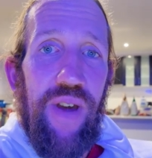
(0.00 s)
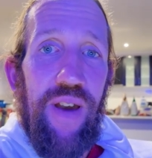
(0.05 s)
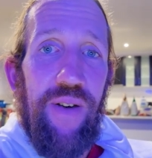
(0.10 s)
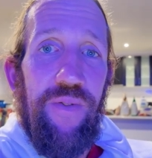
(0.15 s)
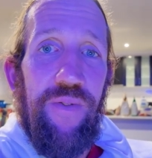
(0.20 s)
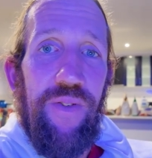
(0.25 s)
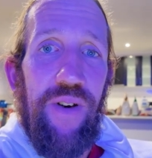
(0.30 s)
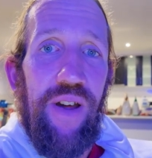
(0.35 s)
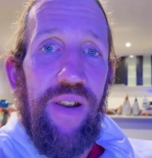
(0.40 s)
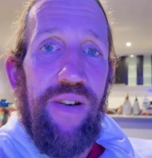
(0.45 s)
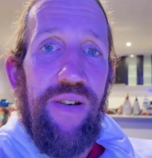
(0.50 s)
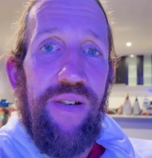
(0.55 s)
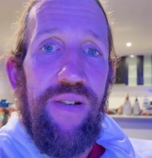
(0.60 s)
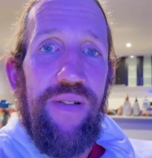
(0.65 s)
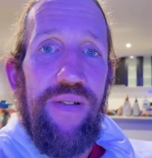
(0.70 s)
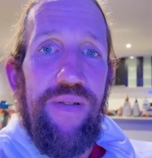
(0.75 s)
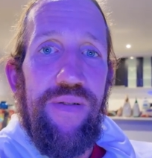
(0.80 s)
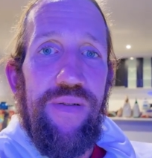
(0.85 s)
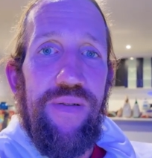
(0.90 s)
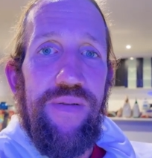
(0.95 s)
have fun.
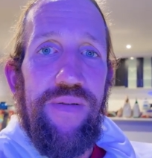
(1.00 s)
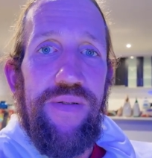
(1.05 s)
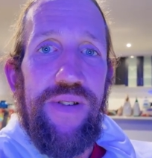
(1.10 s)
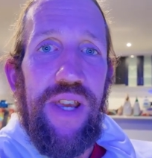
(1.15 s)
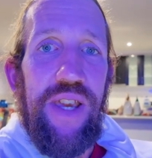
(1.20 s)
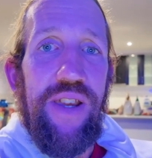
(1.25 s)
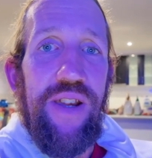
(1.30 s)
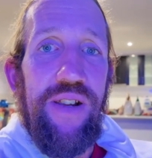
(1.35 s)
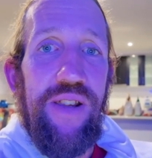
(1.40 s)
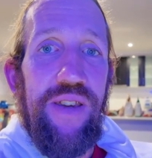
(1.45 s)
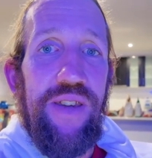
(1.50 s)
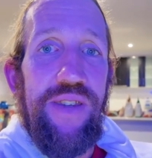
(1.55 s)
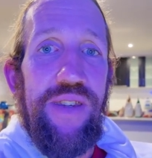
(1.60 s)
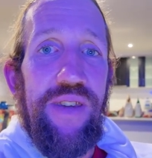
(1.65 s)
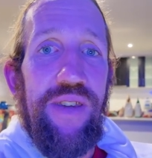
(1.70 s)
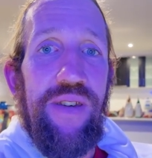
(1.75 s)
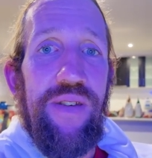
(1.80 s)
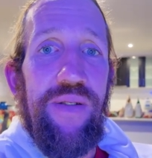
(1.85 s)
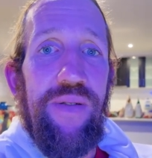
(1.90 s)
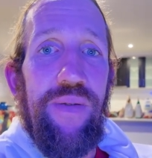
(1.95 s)
Take it
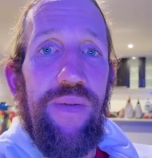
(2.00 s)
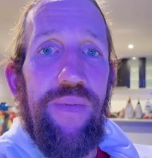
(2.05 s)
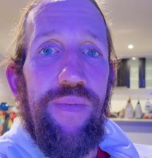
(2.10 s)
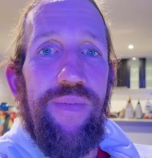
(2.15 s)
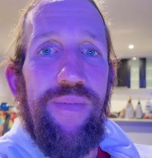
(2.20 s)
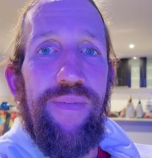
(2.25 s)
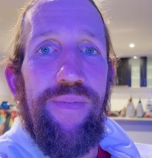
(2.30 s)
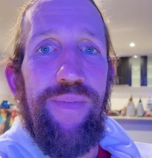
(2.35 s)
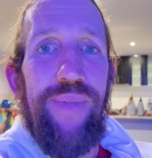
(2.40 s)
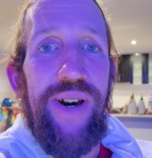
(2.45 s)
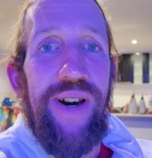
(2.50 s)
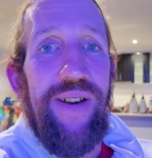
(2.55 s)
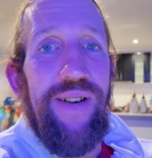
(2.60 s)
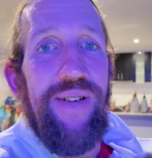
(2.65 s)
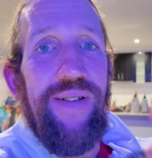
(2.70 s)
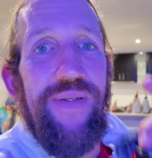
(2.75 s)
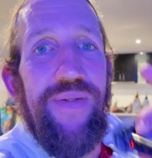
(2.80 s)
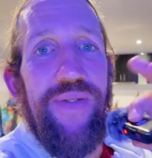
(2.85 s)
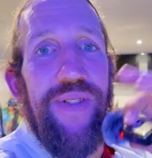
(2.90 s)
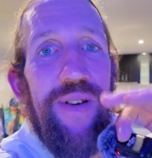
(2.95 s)
easy.
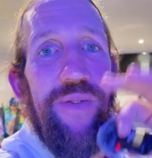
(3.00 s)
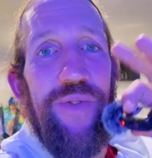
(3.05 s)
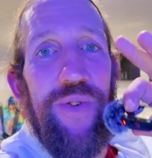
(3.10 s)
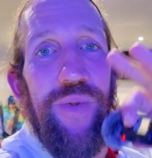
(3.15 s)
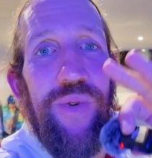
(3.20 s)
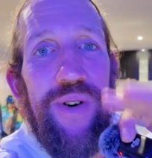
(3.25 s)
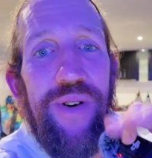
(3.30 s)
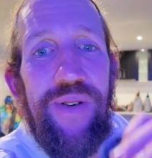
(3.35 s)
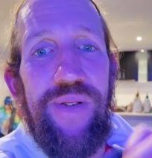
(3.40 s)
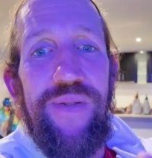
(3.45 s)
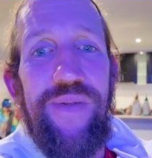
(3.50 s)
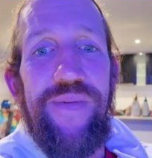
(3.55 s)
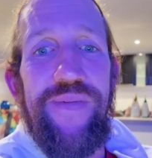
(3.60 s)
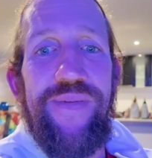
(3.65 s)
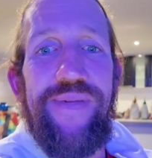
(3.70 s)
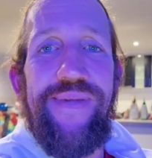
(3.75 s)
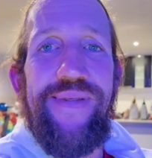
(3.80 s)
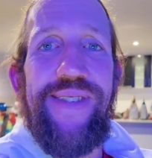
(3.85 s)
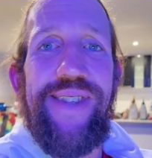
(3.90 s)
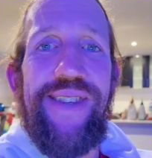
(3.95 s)
Bye. Love you all.
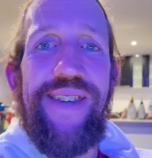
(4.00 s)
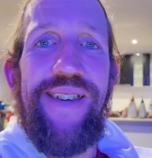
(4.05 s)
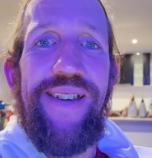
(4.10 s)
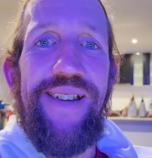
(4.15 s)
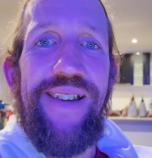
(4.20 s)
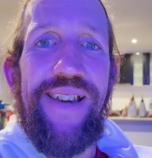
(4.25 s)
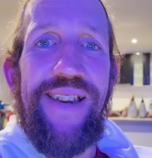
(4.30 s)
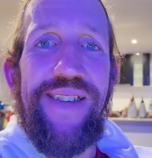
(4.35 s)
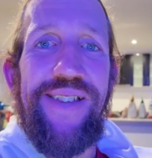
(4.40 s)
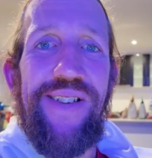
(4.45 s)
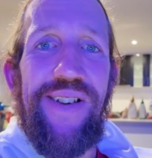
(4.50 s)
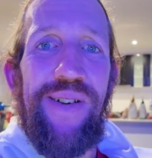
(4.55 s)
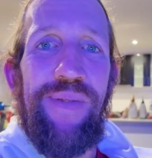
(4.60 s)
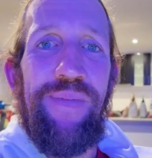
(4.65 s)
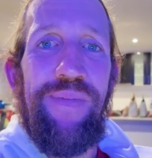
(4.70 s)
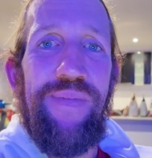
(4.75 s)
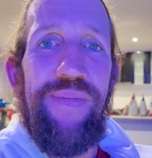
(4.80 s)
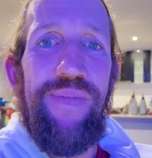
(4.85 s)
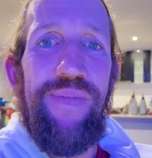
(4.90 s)
See you next time.